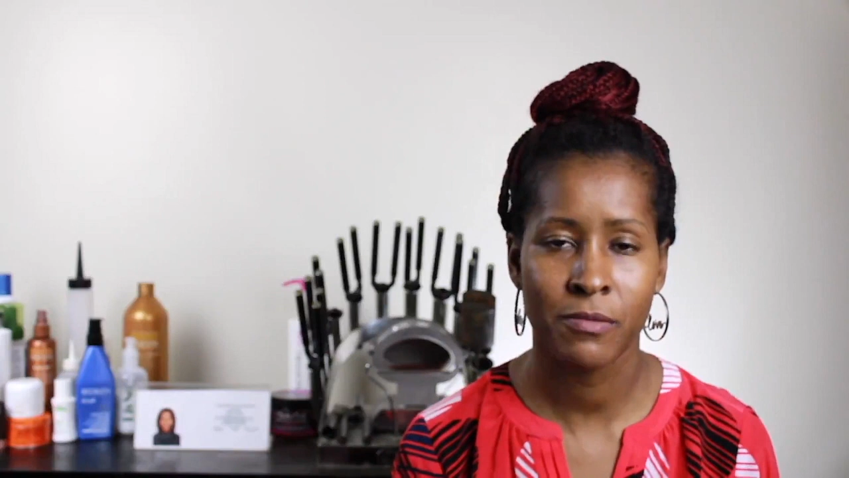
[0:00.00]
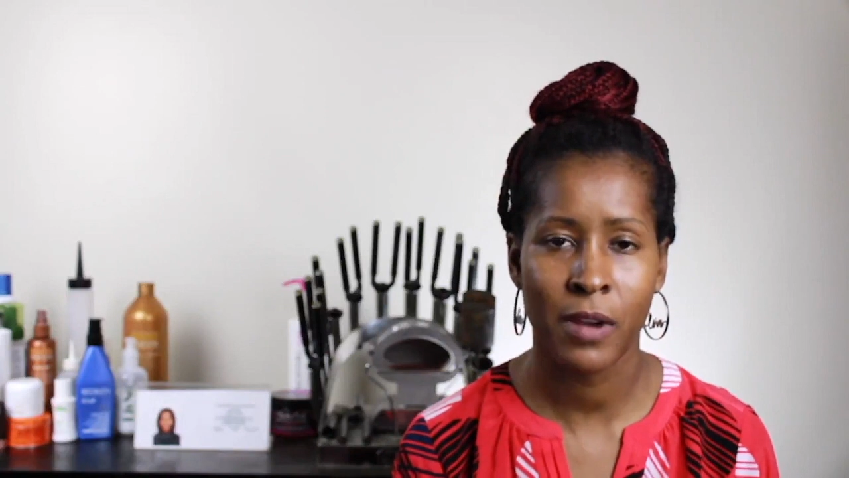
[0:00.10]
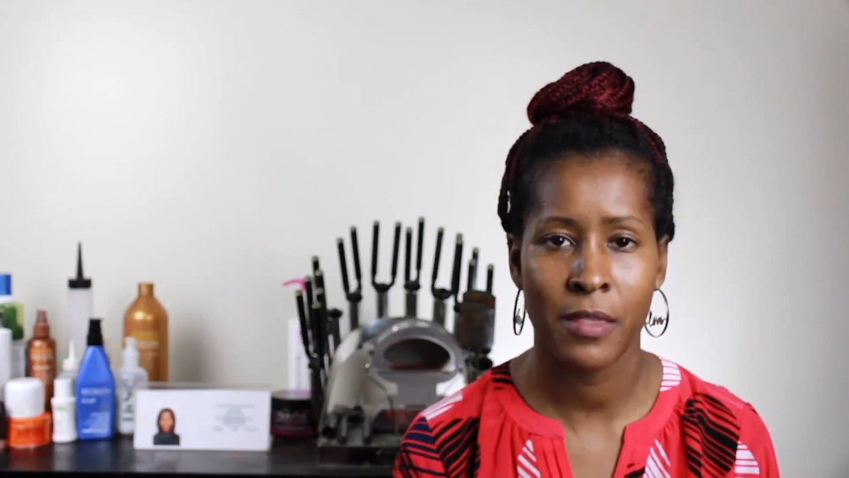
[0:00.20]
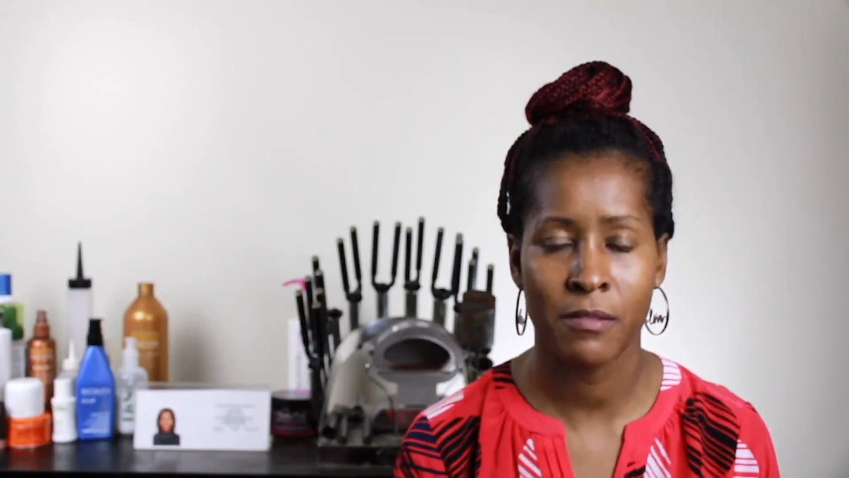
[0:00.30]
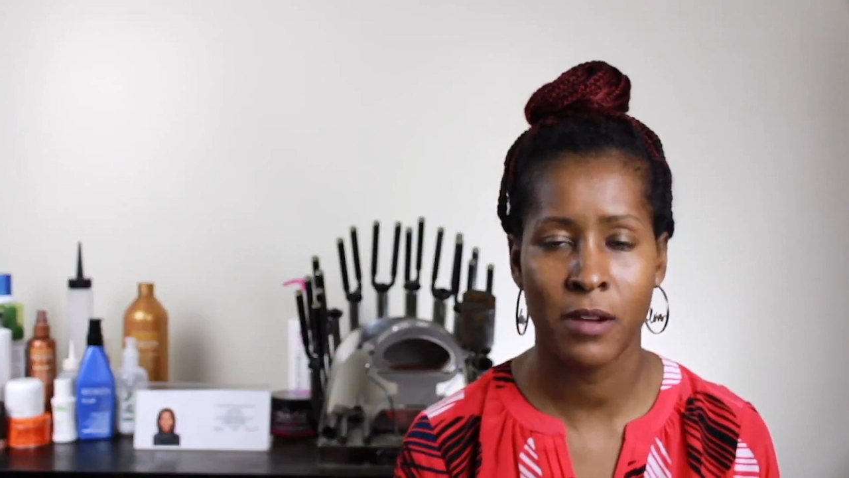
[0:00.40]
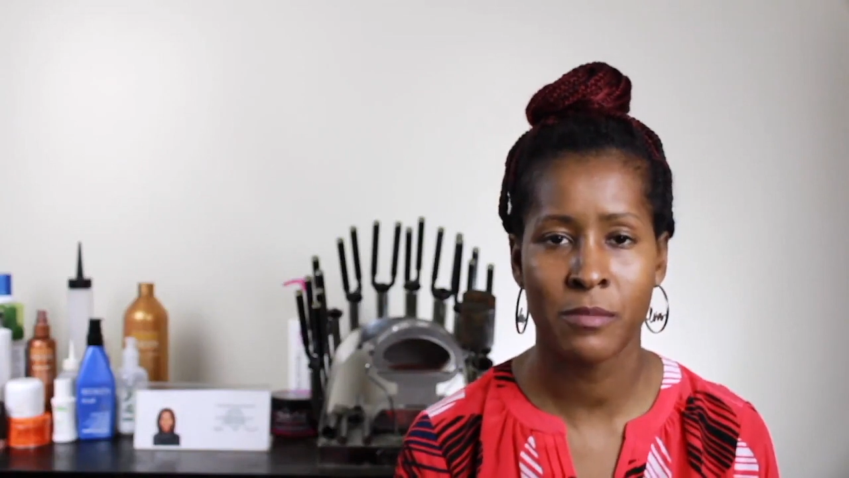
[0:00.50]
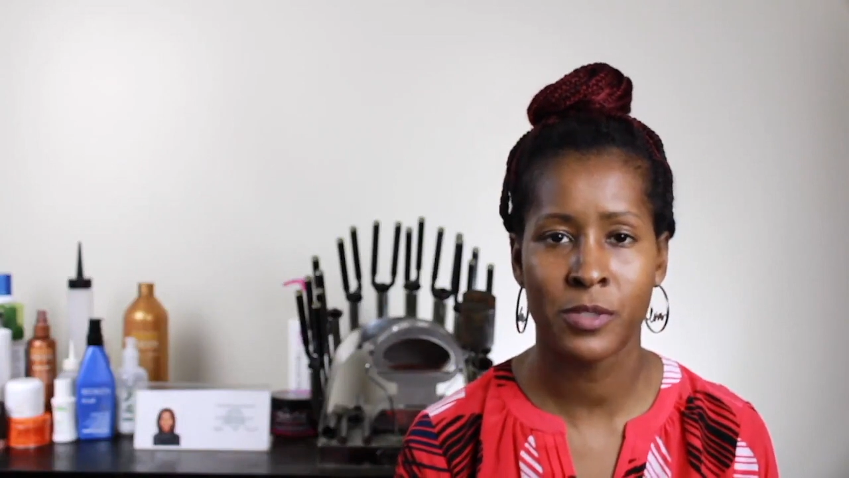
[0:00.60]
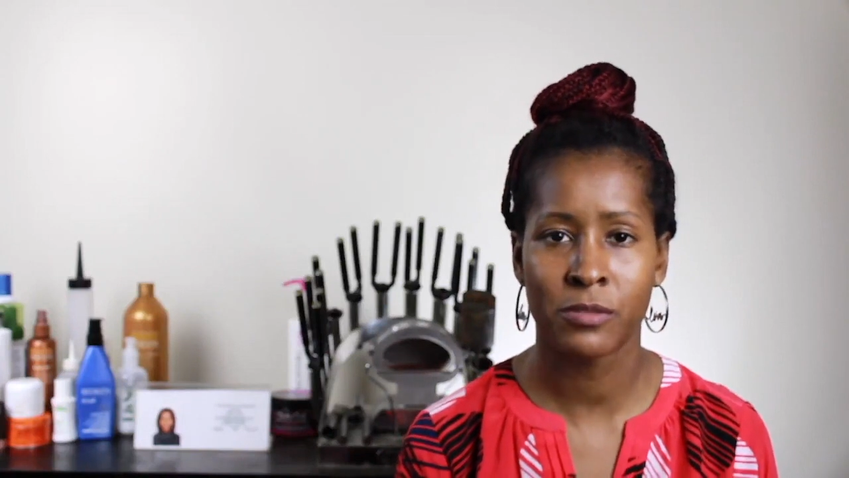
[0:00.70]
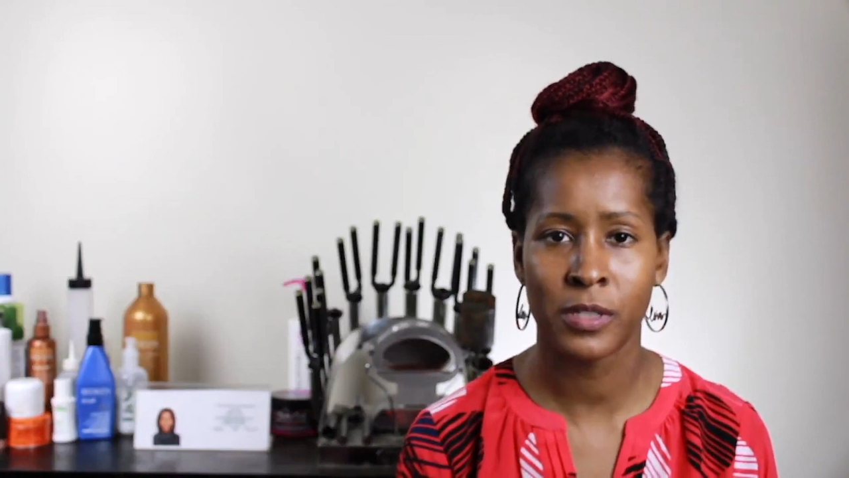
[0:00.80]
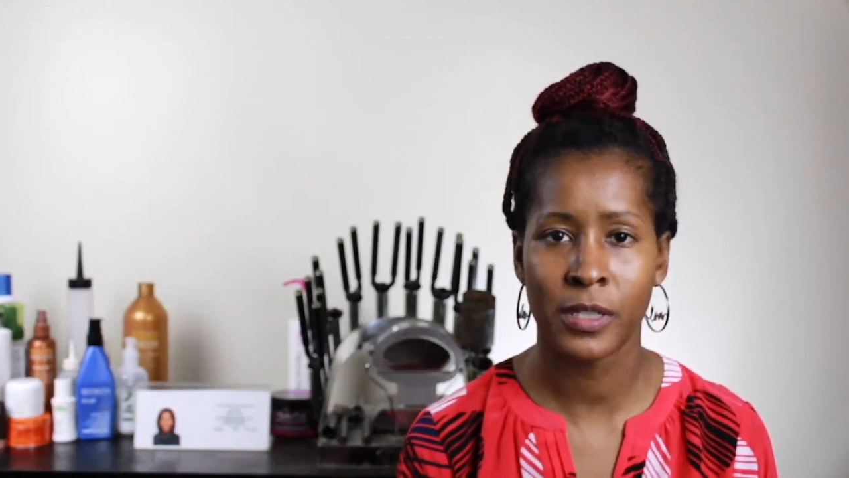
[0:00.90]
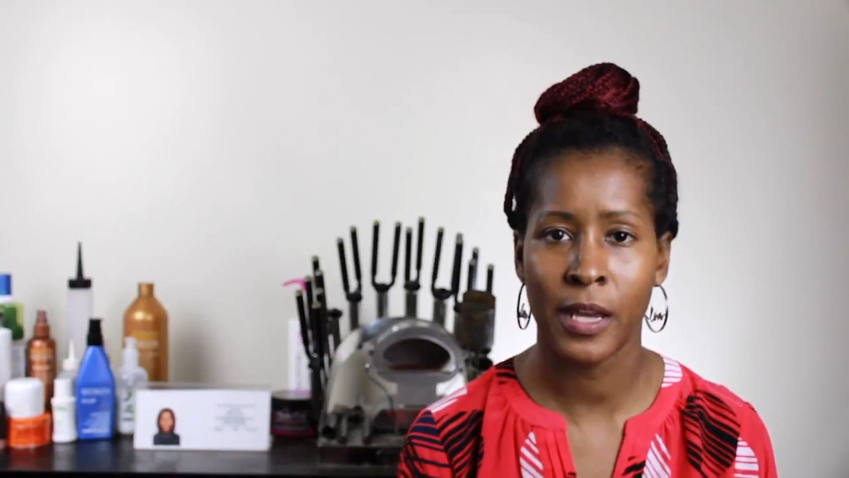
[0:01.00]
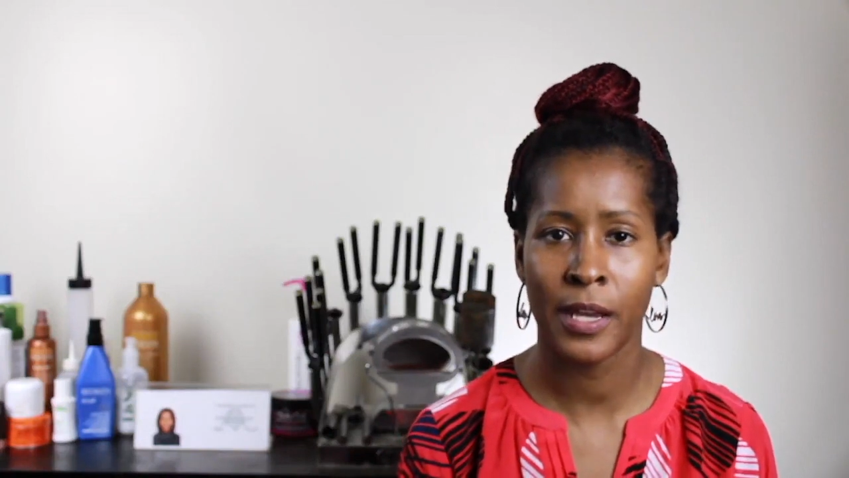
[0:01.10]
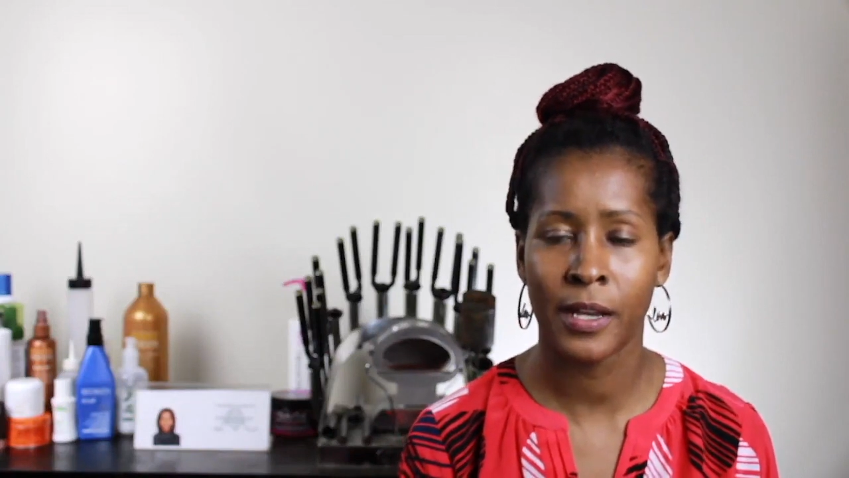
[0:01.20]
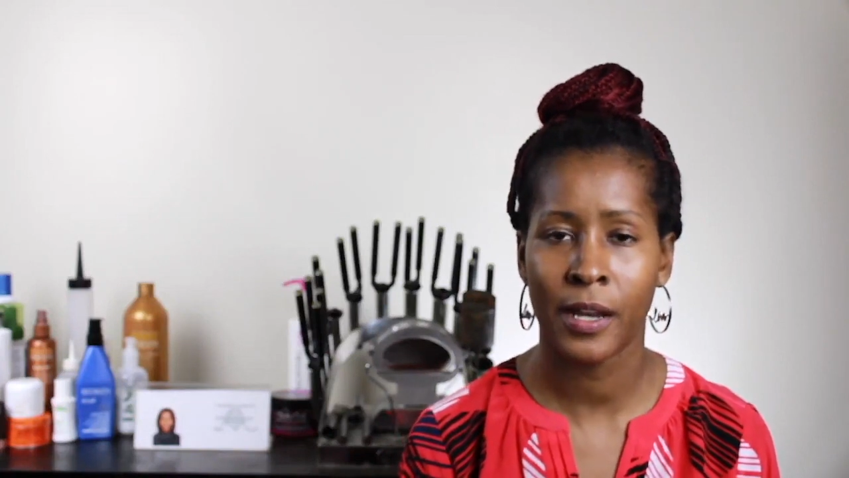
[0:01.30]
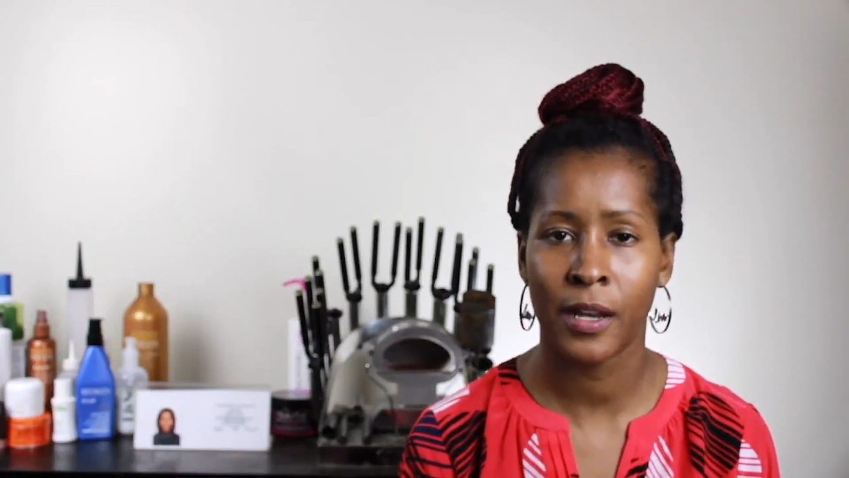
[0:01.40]
rather I'm doing
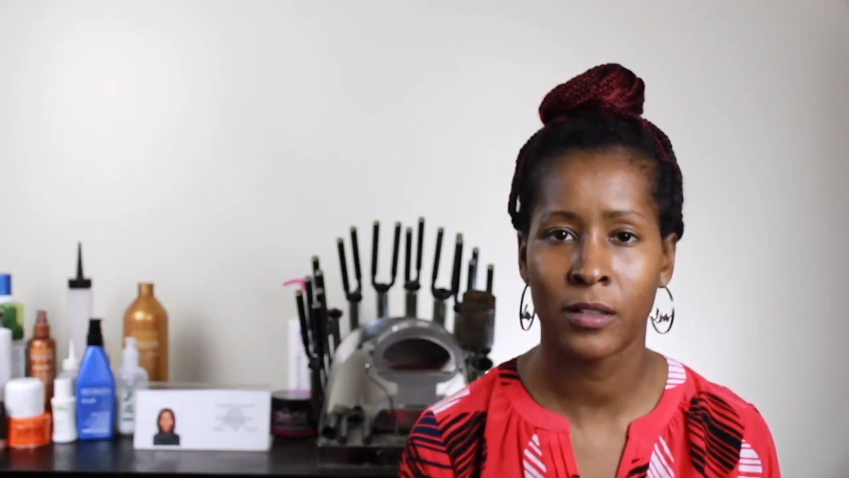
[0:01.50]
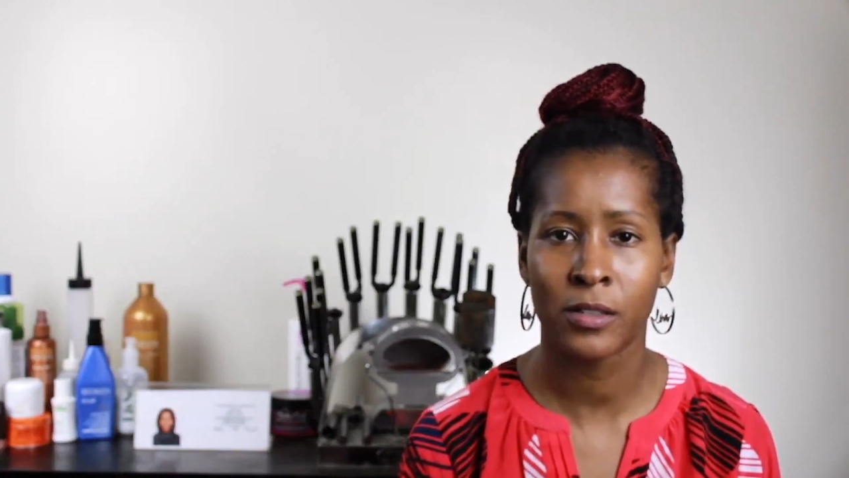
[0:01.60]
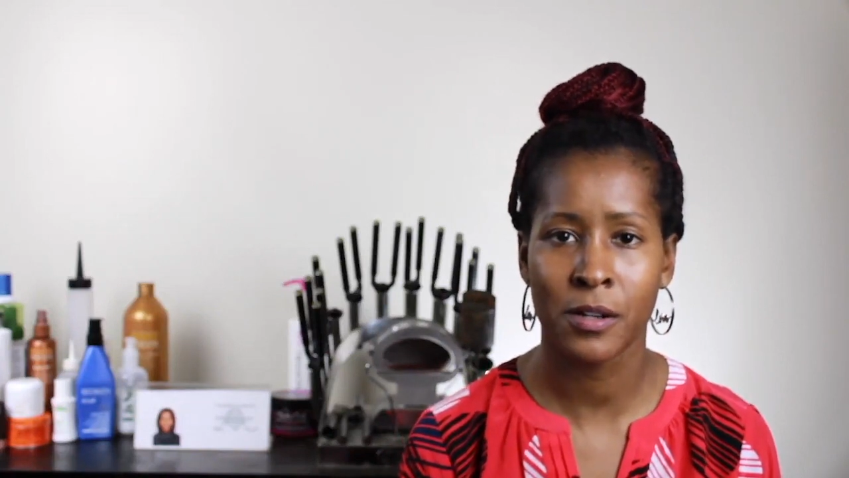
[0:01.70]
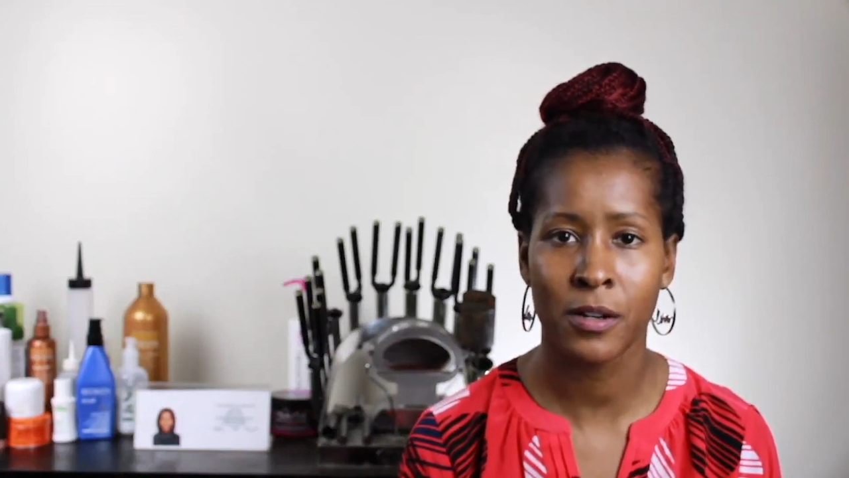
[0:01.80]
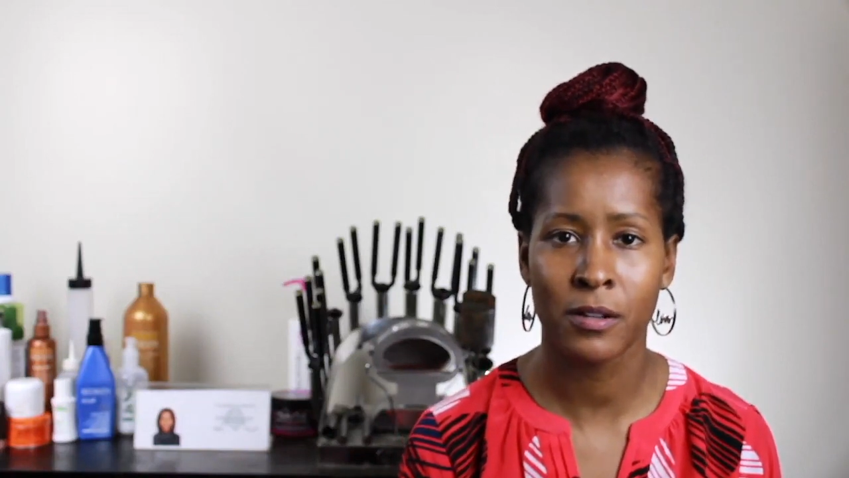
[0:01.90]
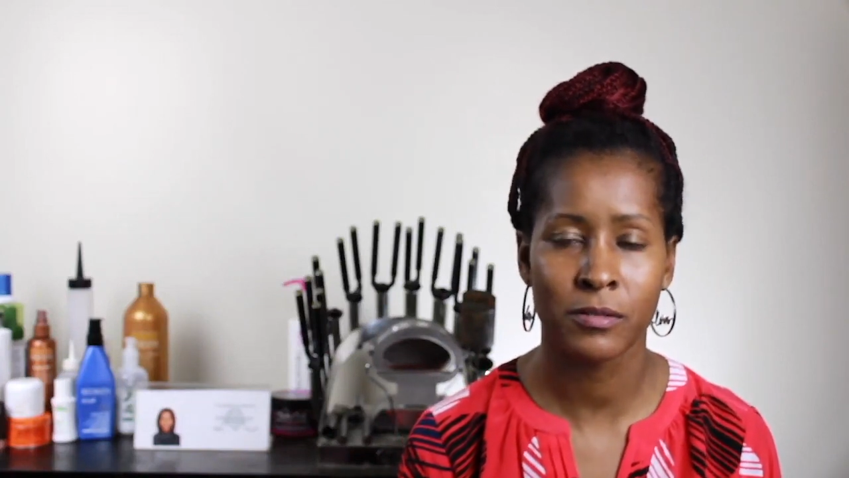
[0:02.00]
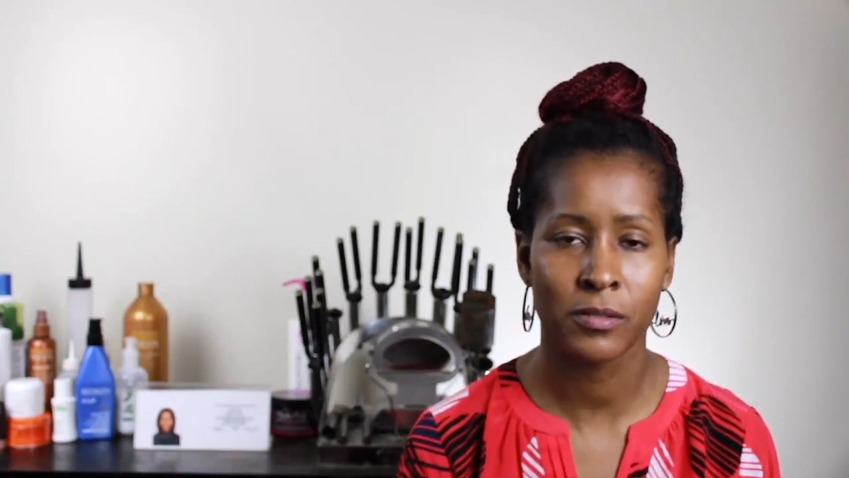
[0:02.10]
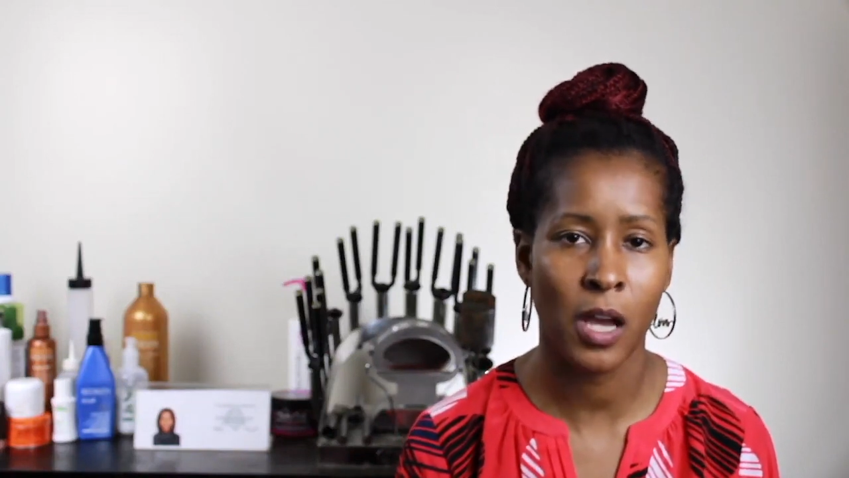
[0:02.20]
a color